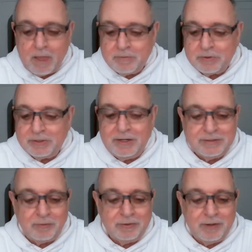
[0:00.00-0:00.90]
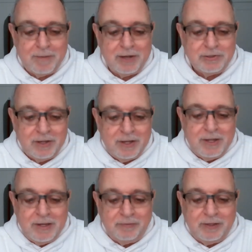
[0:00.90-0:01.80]
proceedings, I would imagine.
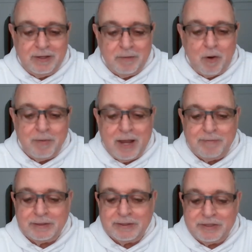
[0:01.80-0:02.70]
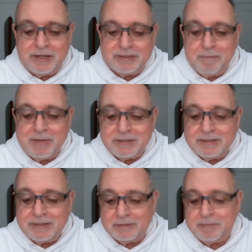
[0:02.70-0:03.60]
If the apartment had been listed as a
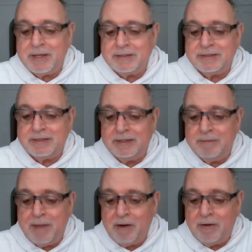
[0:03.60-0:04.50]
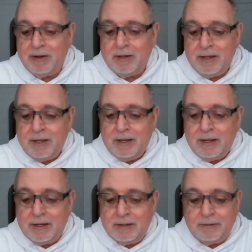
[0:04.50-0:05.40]
business expense, the Barry,
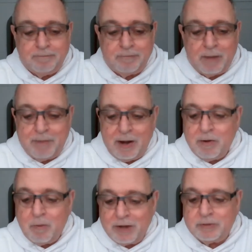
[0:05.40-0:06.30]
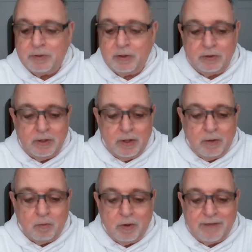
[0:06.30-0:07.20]
uh, Barry Weisselberg
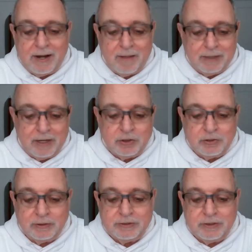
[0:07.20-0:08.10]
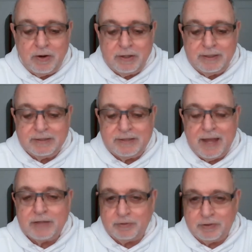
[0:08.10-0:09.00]
would have had an obligation to list it on his
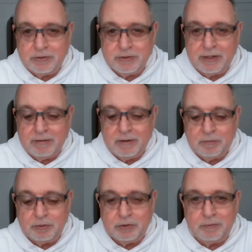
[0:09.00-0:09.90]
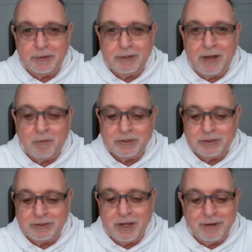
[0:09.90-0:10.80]
tax returns, and uh, presumably that
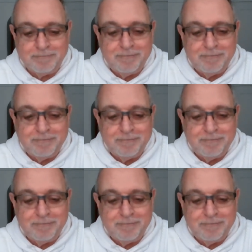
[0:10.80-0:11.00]
wasn't done.